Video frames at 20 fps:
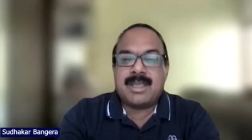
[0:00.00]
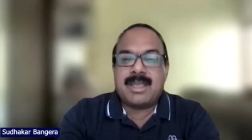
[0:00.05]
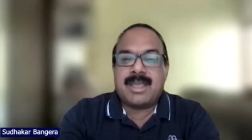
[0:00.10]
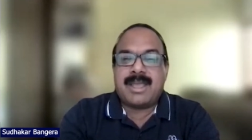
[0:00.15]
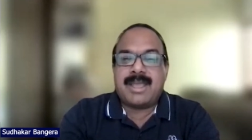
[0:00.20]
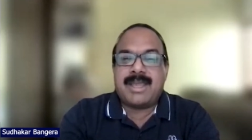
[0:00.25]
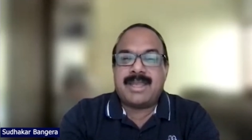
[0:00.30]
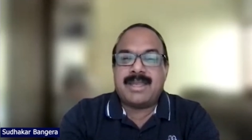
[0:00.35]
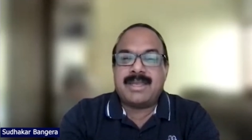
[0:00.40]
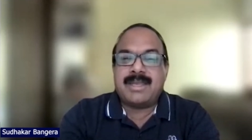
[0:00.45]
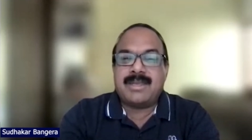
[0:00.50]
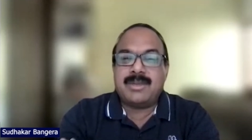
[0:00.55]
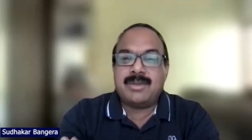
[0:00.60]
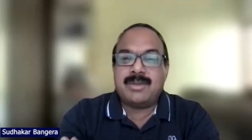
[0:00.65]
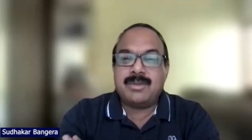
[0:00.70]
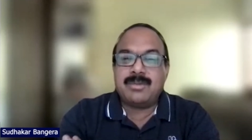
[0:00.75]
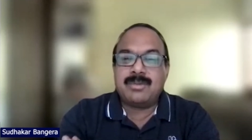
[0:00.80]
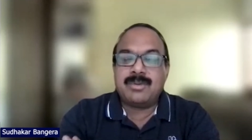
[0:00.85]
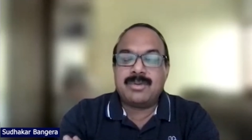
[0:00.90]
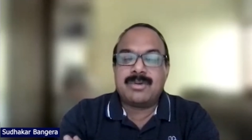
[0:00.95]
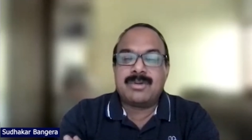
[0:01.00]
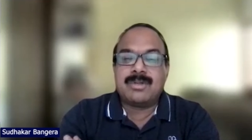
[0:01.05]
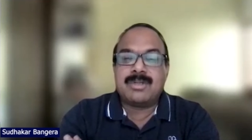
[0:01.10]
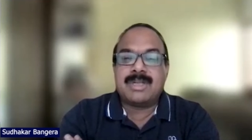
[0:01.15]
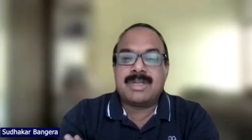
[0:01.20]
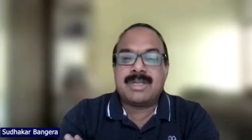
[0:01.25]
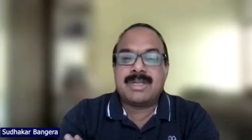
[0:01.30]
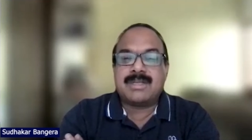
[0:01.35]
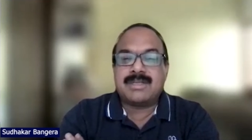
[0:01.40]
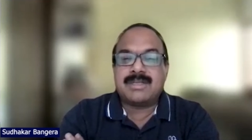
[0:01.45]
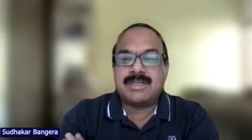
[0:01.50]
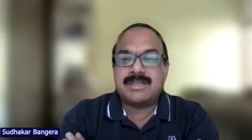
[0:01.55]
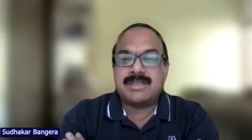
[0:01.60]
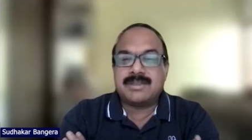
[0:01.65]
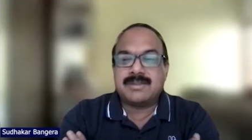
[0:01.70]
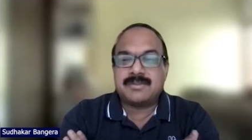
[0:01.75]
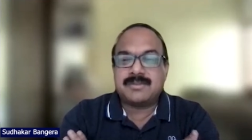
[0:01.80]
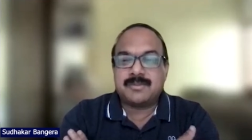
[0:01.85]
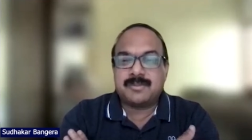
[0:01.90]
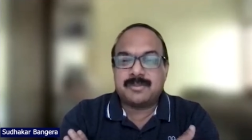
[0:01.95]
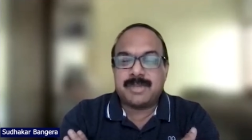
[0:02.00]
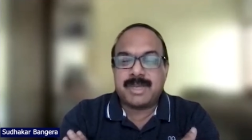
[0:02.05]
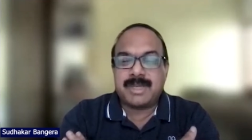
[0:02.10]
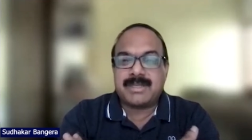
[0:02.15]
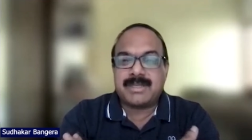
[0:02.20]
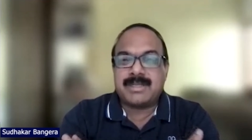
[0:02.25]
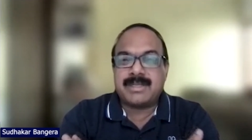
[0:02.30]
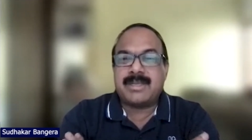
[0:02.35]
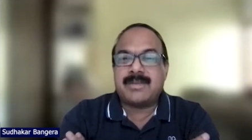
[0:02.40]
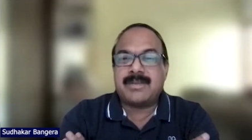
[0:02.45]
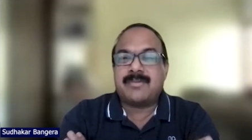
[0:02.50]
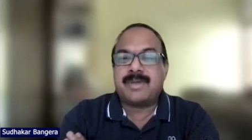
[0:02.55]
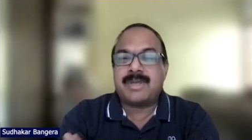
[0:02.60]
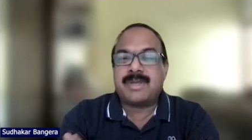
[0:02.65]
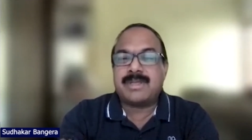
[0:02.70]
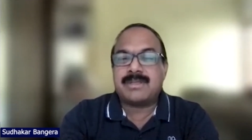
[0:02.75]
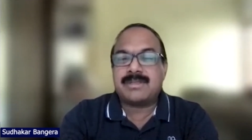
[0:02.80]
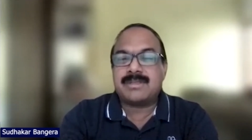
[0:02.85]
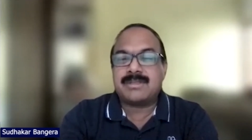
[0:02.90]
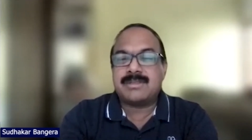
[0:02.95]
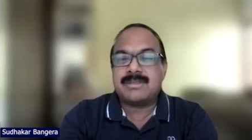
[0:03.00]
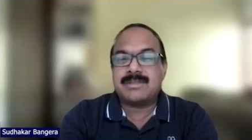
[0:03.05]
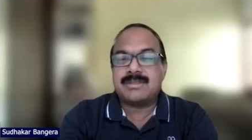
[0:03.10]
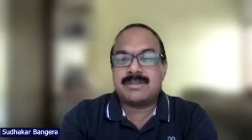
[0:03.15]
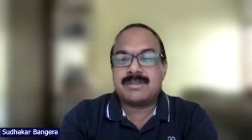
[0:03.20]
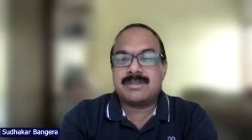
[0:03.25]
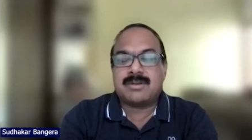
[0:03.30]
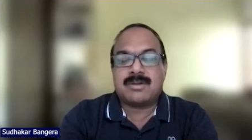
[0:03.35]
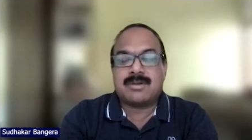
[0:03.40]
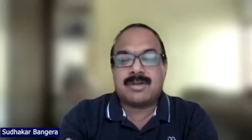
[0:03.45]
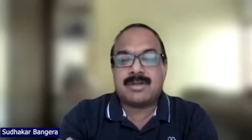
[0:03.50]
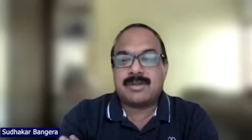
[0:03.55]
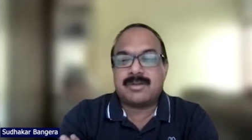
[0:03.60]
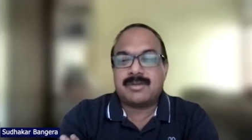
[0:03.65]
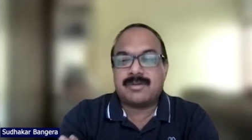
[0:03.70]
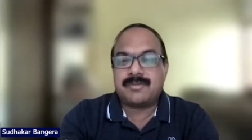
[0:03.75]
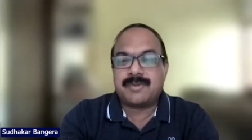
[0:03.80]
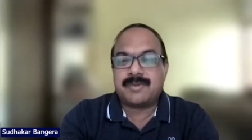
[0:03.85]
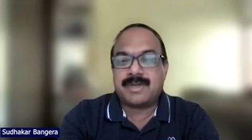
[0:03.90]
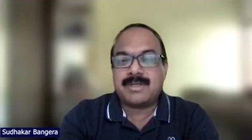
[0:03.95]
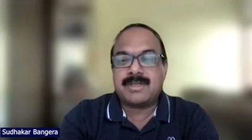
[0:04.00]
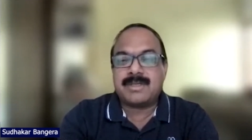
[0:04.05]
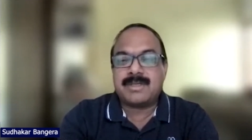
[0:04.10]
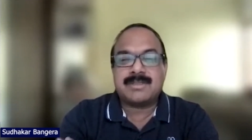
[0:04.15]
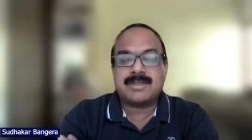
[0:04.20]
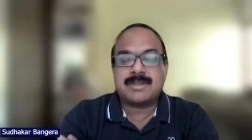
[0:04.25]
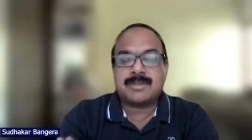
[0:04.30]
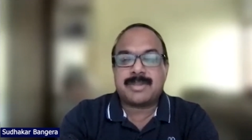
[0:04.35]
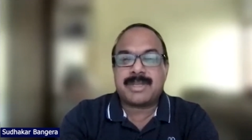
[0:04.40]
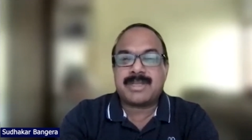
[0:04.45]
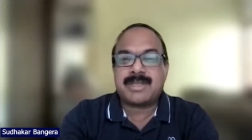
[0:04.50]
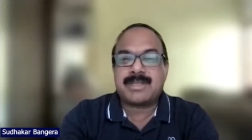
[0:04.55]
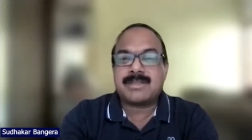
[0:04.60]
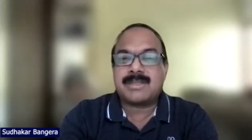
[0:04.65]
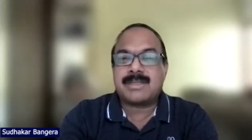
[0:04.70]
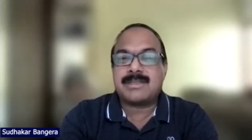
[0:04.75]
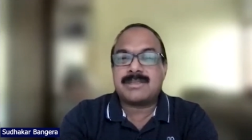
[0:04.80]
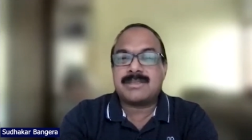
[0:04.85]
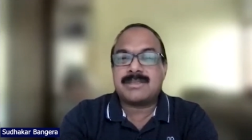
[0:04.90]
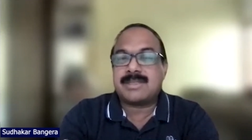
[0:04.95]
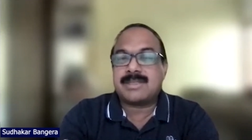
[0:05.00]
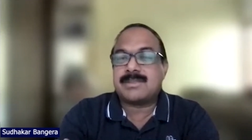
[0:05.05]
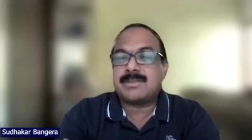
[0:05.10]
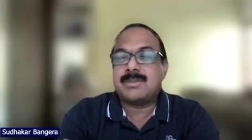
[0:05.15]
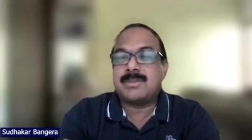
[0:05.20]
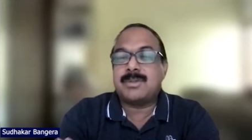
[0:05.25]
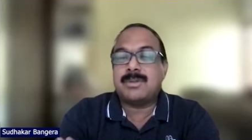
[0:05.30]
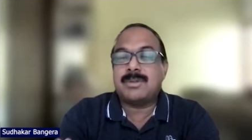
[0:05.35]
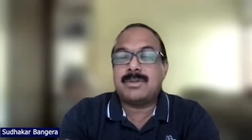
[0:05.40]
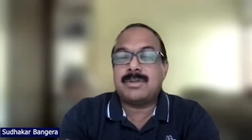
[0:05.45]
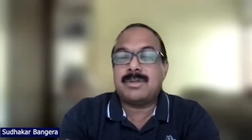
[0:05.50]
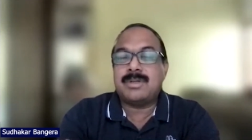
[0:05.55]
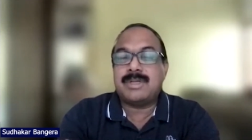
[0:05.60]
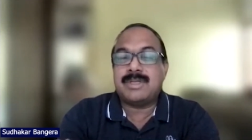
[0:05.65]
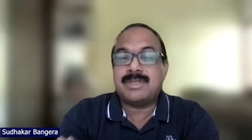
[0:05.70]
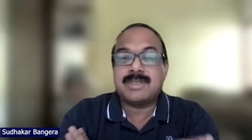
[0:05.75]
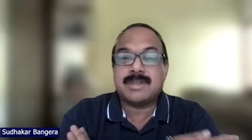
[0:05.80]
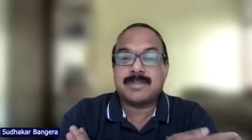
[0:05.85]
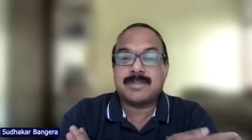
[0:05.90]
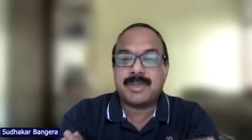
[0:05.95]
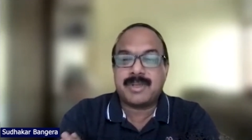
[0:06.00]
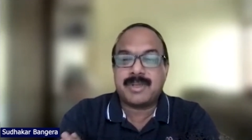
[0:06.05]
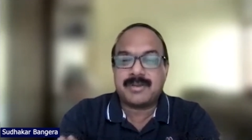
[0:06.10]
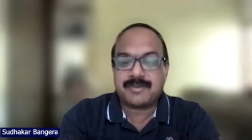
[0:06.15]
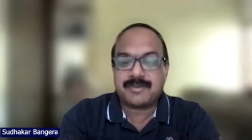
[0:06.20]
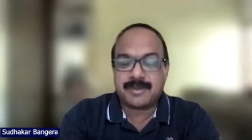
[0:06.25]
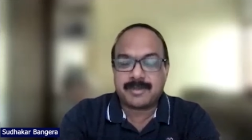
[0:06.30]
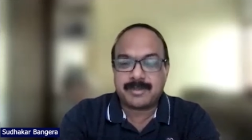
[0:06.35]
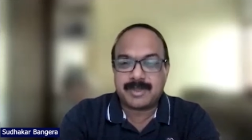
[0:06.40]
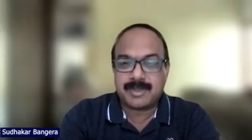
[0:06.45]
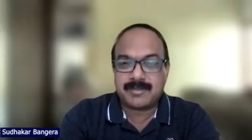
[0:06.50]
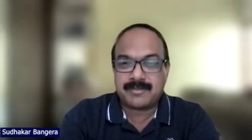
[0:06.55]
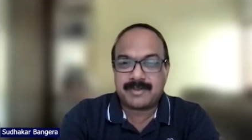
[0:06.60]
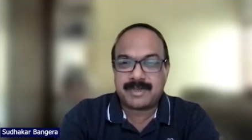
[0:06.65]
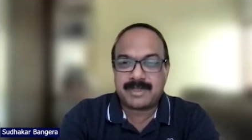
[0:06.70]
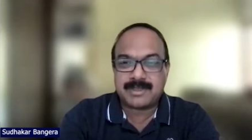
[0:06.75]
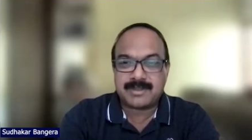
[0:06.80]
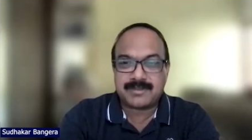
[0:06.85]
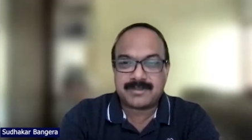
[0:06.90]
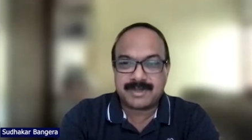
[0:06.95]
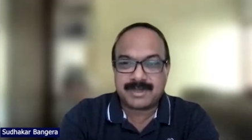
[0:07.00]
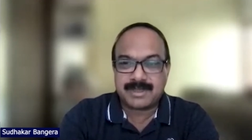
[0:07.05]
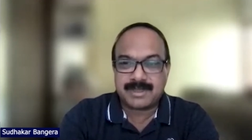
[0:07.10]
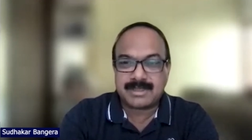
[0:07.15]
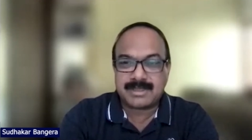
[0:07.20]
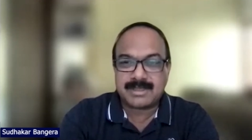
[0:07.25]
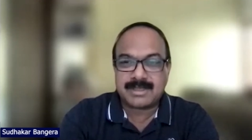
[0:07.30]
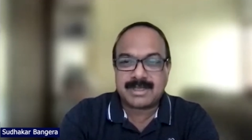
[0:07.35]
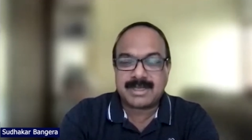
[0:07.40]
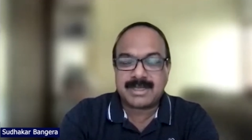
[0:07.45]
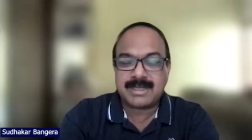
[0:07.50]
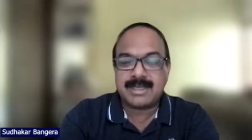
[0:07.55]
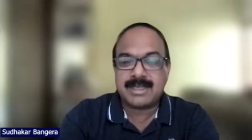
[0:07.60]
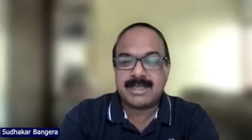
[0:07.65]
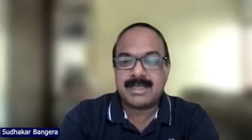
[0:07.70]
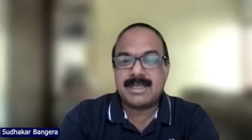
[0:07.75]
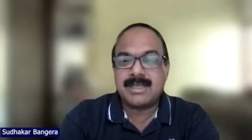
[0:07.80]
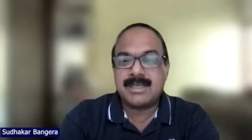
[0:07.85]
And you know that these bacteria and viruses or even fungus or parasite just don't disappear from the face of earth, right?